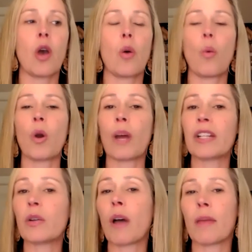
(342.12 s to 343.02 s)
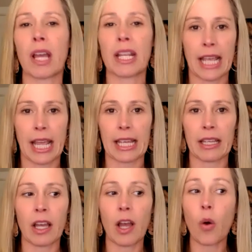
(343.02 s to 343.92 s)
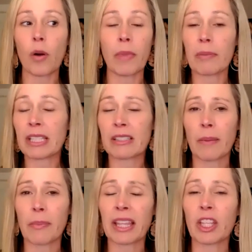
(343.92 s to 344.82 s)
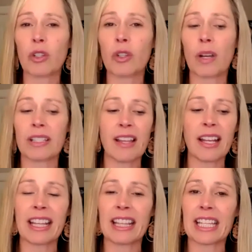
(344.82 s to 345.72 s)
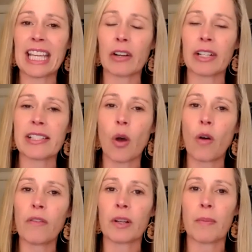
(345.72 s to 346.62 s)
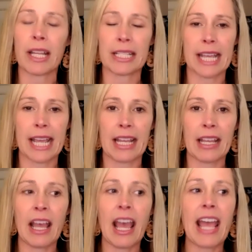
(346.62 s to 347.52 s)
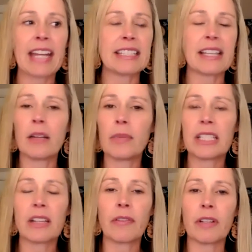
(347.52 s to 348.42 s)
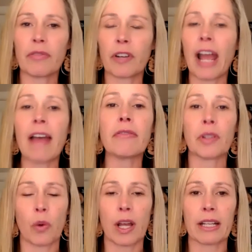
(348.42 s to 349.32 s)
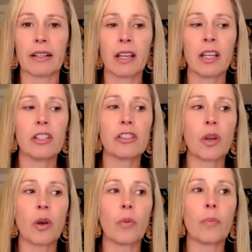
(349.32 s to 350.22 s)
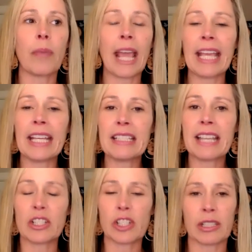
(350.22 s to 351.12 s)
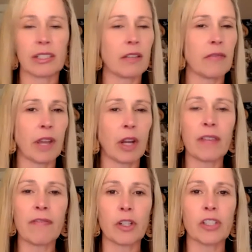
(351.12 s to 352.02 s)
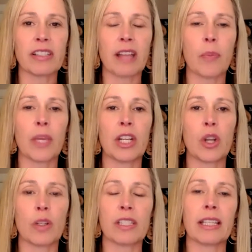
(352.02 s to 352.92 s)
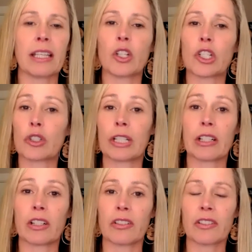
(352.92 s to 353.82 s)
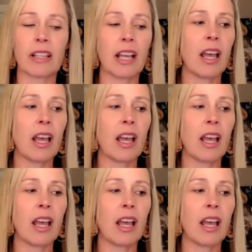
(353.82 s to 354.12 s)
What do I do on Monday? Or maybe it's something that you do on Sunday that carries over to Monday. And it's going to be different for everyone. So paying attention is the very first step in noticing your triggers.